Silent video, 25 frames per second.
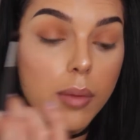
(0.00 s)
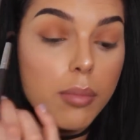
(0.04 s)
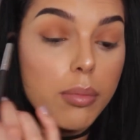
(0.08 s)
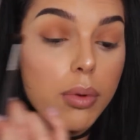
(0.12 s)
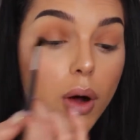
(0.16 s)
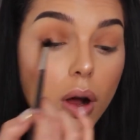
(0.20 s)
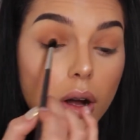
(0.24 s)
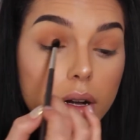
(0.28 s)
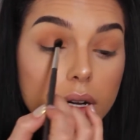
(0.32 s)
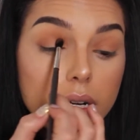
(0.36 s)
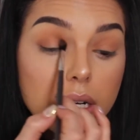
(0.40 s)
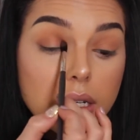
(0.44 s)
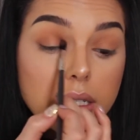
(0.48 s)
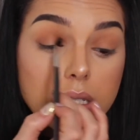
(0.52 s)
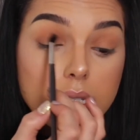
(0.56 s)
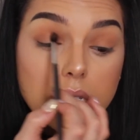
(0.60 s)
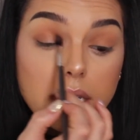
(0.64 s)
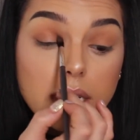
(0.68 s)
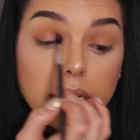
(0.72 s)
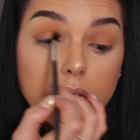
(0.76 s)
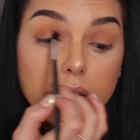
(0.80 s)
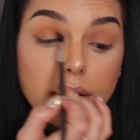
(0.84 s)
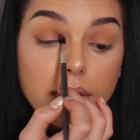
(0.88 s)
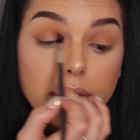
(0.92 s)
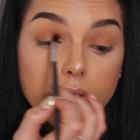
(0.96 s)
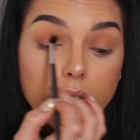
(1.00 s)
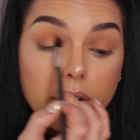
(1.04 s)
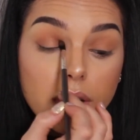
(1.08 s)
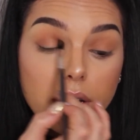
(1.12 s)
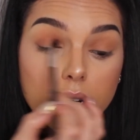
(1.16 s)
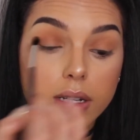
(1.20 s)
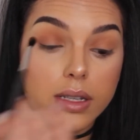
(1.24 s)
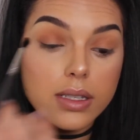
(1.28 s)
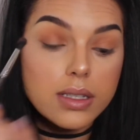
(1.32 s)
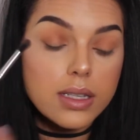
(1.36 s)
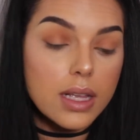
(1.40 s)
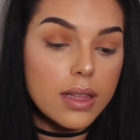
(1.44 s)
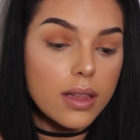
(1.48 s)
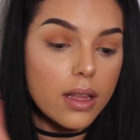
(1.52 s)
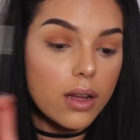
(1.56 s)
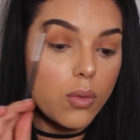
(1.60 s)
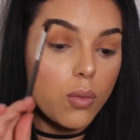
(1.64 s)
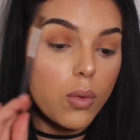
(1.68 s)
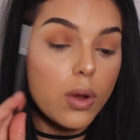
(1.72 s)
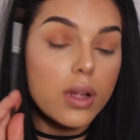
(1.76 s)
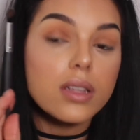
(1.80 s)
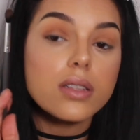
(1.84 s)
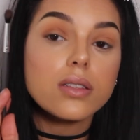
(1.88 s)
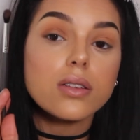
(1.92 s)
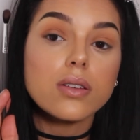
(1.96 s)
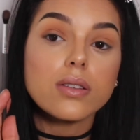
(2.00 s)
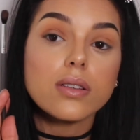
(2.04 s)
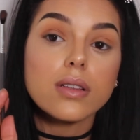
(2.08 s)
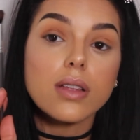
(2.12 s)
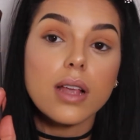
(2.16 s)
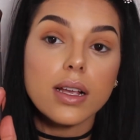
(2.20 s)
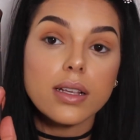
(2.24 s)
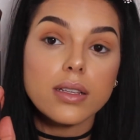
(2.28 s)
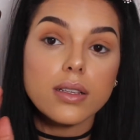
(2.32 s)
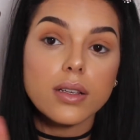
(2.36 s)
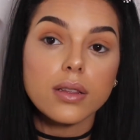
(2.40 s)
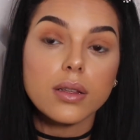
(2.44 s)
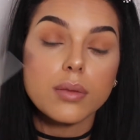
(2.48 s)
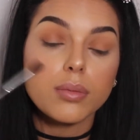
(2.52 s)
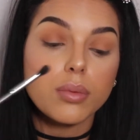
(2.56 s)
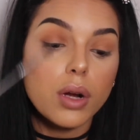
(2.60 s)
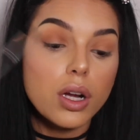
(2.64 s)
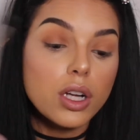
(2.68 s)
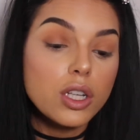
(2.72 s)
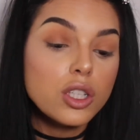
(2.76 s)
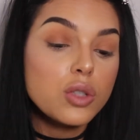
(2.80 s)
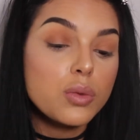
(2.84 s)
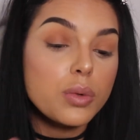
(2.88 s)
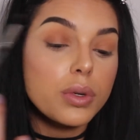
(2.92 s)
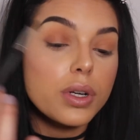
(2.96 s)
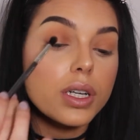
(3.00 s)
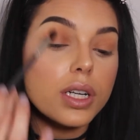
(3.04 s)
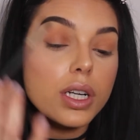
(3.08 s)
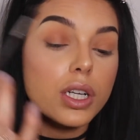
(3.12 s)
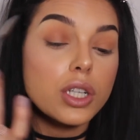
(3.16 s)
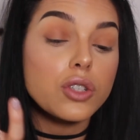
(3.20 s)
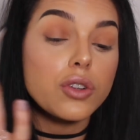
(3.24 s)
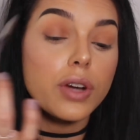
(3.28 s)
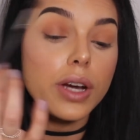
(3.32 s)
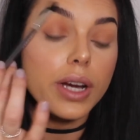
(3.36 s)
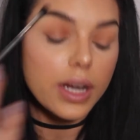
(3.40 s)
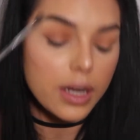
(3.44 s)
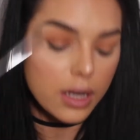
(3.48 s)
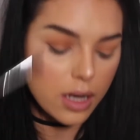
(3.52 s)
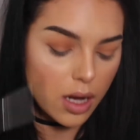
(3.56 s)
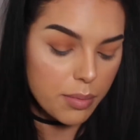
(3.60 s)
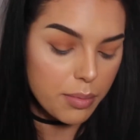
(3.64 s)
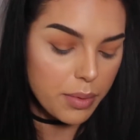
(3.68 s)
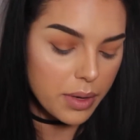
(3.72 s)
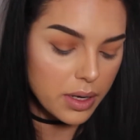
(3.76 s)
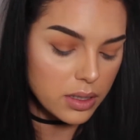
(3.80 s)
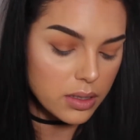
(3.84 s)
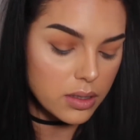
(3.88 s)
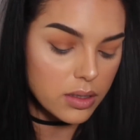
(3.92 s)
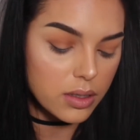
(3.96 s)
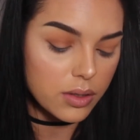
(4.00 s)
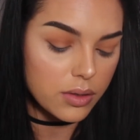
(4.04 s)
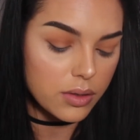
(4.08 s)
product here first, and then once there's less on the brush, we're going to drag it up into the